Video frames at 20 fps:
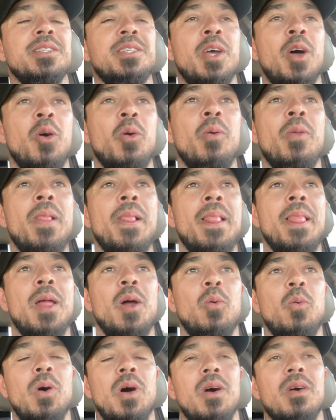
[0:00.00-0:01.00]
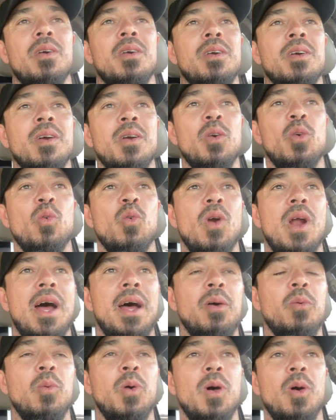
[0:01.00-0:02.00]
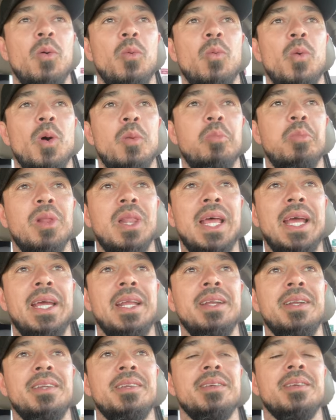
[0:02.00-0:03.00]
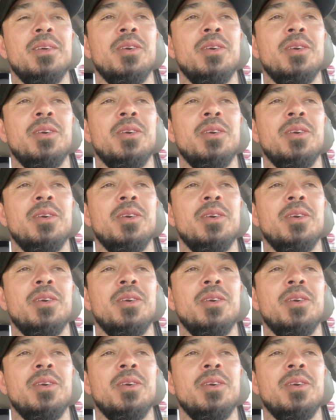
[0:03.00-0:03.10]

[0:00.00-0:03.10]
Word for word: So we'll we'll we'll blend